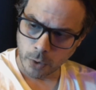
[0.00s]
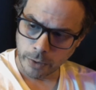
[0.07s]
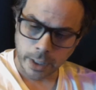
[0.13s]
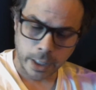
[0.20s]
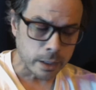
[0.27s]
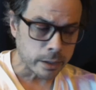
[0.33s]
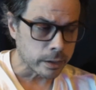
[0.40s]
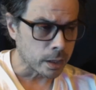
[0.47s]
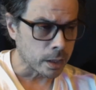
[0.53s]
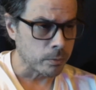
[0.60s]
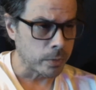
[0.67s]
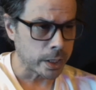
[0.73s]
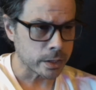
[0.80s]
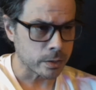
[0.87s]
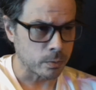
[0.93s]
more than anything,
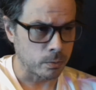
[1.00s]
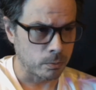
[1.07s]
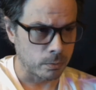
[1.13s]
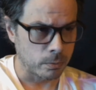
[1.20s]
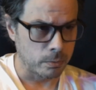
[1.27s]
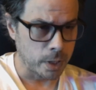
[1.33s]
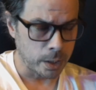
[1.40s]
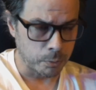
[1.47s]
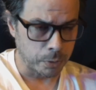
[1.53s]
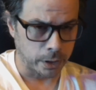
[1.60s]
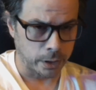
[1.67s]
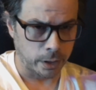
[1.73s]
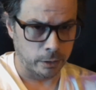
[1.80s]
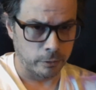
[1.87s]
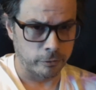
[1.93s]
it makes me
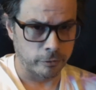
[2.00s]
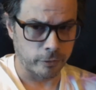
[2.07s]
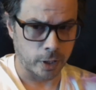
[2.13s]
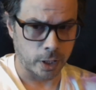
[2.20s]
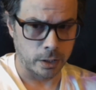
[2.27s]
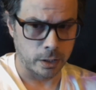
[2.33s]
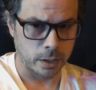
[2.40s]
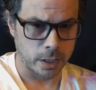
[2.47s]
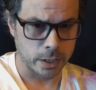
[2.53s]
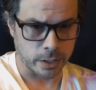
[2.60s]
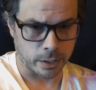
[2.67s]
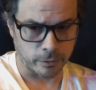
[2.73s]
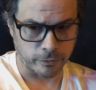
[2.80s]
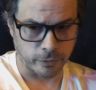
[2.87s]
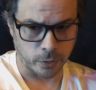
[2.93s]
believe, and
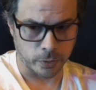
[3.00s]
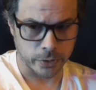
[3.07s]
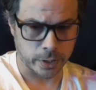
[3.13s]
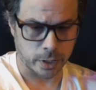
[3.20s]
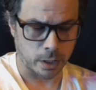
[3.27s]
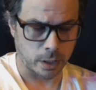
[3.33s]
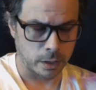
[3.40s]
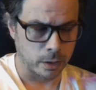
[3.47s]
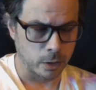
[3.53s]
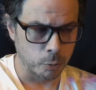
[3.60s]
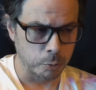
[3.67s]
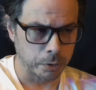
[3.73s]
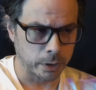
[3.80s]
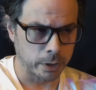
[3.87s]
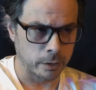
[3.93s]
these other folks that I
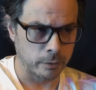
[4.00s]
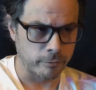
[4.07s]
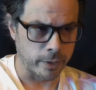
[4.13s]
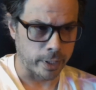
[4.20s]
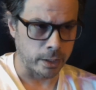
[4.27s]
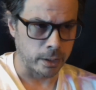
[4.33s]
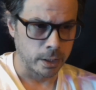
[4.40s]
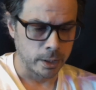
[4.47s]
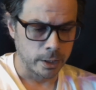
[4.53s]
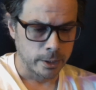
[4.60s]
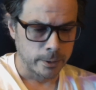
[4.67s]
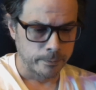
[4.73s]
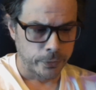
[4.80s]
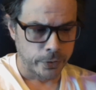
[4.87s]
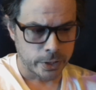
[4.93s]
know believe, that
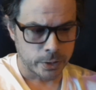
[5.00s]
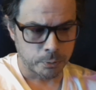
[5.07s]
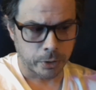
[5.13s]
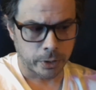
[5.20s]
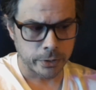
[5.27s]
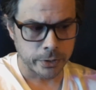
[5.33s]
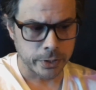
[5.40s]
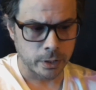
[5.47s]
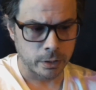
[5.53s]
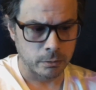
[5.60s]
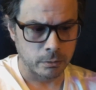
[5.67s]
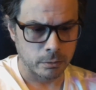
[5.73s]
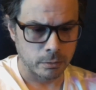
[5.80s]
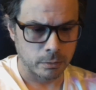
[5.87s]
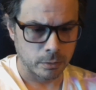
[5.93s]
this
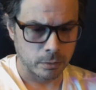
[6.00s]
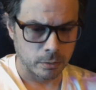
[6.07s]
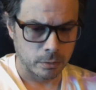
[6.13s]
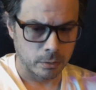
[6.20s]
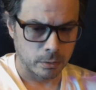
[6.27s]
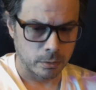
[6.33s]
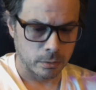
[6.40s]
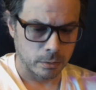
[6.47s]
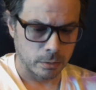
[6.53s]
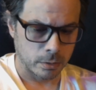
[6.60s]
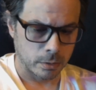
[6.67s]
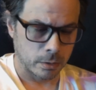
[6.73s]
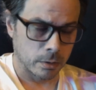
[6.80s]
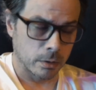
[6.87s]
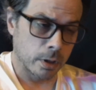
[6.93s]
person
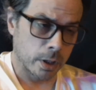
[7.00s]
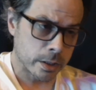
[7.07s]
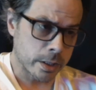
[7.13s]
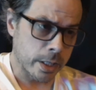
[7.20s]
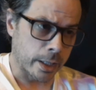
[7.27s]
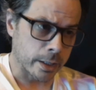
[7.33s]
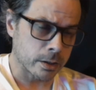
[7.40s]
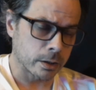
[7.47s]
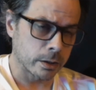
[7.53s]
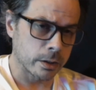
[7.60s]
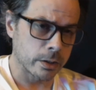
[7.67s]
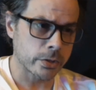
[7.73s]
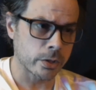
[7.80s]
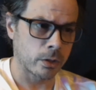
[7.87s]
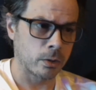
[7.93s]
is
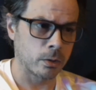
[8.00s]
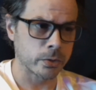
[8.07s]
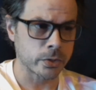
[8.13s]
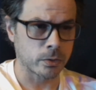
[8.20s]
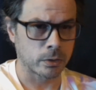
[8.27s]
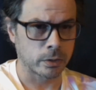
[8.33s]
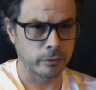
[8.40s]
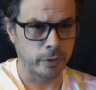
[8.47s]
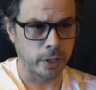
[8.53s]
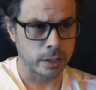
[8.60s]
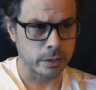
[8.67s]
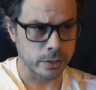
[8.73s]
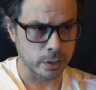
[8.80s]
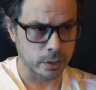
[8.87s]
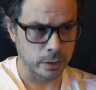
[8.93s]
actually so sort of
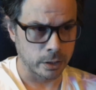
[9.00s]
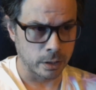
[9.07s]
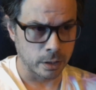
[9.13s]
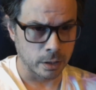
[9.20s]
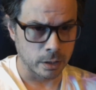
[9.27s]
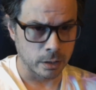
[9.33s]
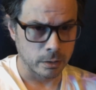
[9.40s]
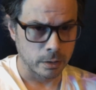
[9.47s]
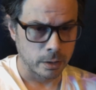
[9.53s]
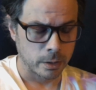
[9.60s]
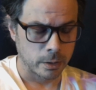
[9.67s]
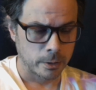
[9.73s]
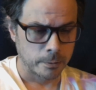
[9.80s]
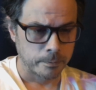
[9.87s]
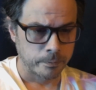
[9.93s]
insecure
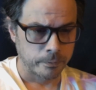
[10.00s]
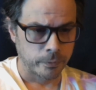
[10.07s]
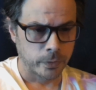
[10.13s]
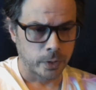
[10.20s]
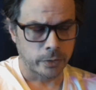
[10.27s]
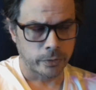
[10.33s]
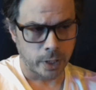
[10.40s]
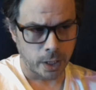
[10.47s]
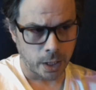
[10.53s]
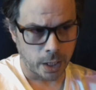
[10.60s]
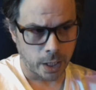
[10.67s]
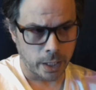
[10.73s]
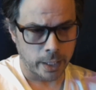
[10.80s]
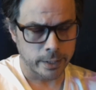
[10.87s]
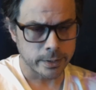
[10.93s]
that they
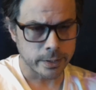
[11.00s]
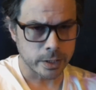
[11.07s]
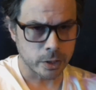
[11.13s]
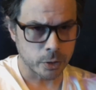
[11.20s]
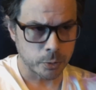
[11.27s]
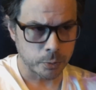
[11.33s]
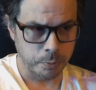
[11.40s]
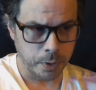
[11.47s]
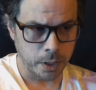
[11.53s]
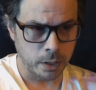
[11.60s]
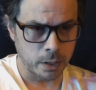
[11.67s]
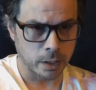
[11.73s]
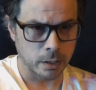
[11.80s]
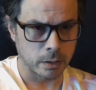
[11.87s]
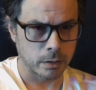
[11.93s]
can't
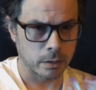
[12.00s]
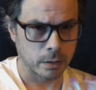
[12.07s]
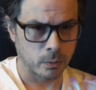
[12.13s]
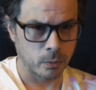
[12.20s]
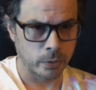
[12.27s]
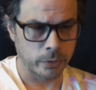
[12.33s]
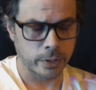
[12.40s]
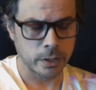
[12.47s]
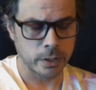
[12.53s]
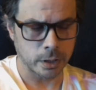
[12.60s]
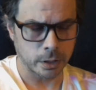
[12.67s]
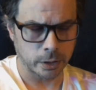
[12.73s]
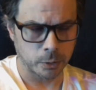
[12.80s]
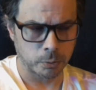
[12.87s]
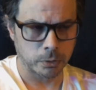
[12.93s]
speak with a
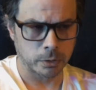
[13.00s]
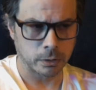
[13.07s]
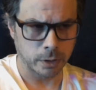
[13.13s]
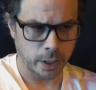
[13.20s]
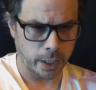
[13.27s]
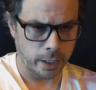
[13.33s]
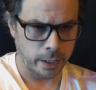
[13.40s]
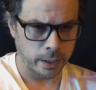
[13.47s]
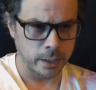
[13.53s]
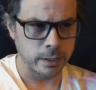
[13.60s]
deliberate